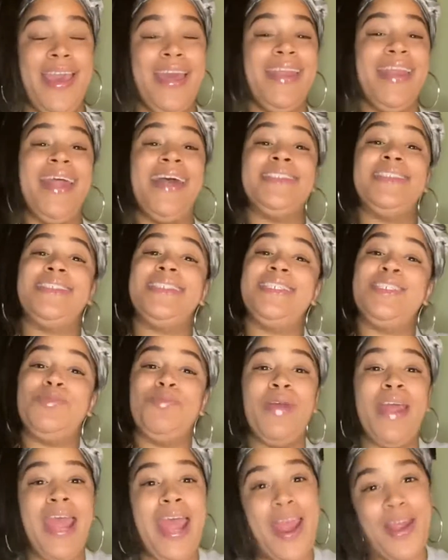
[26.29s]
Now, since
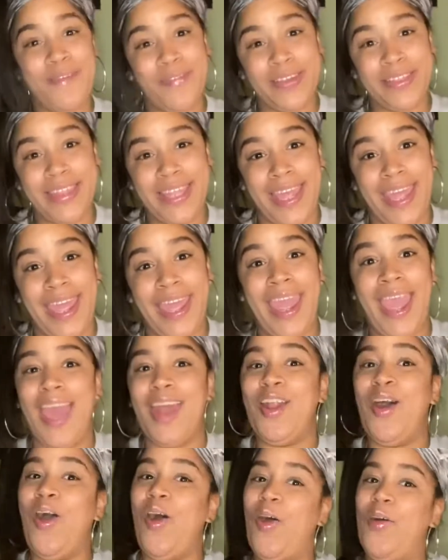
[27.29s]
we're everything
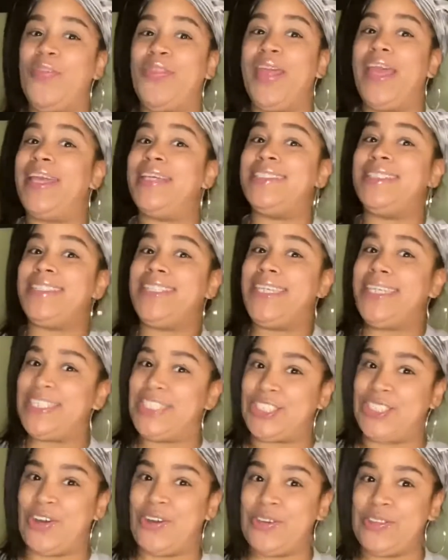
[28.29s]
and all things
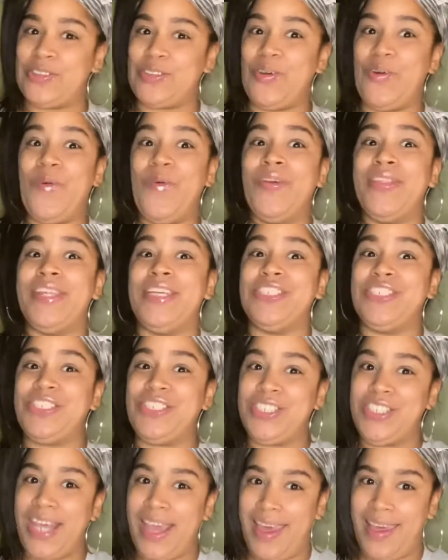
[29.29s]
t-shirts on this
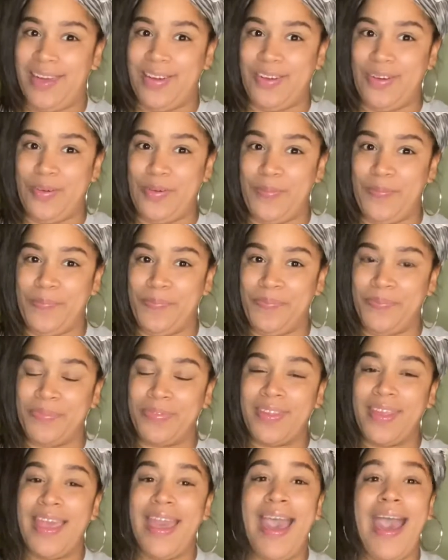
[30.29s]
channel,
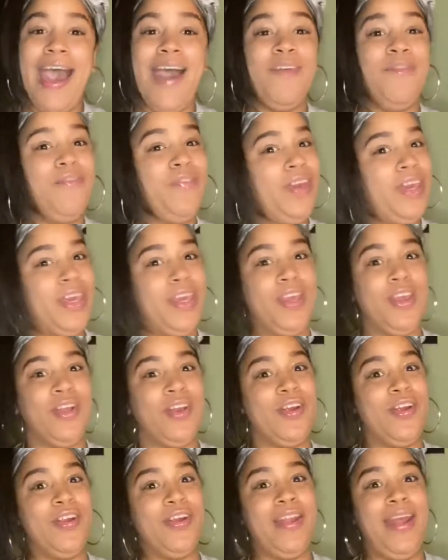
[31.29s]
I
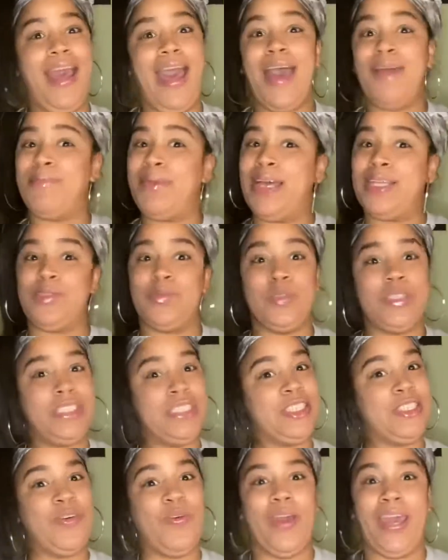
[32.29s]
figured I might as well
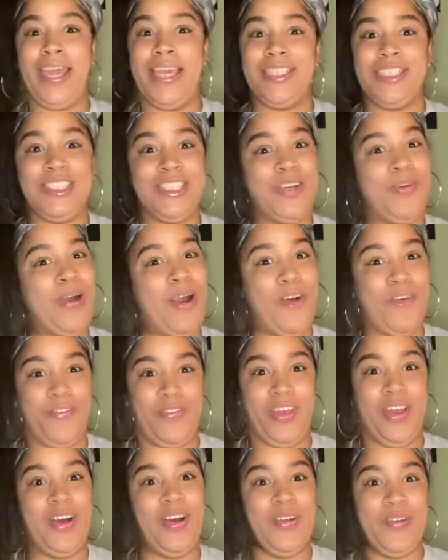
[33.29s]
just go ahead and show out
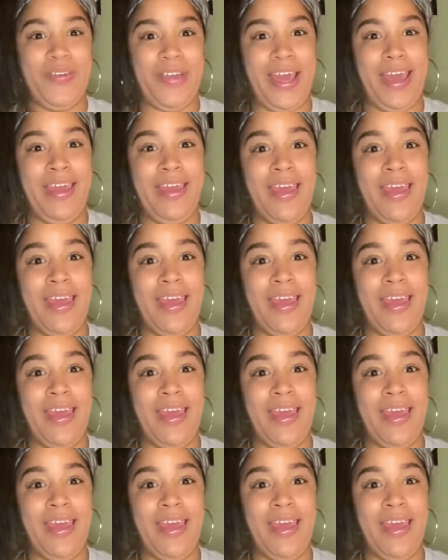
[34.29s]
for y'all, okay?